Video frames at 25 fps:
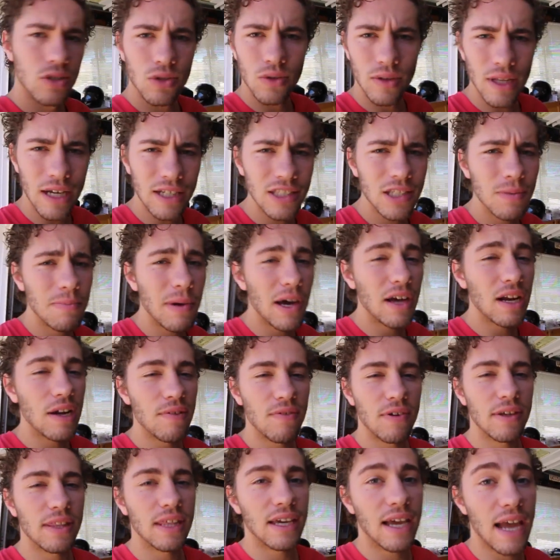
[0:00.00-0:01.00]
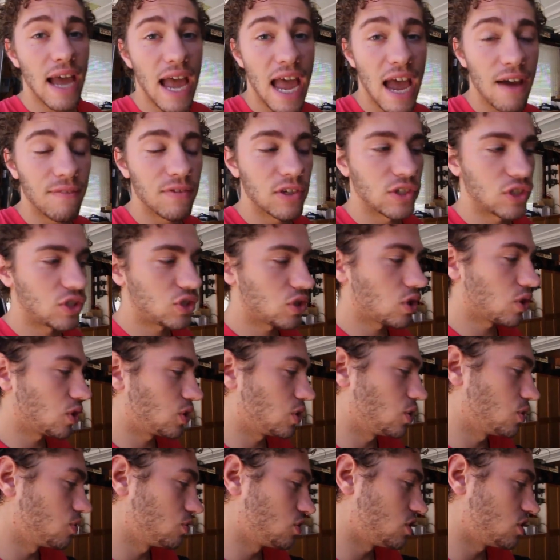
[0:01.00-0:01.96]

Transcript: So that's about everything I have to show you.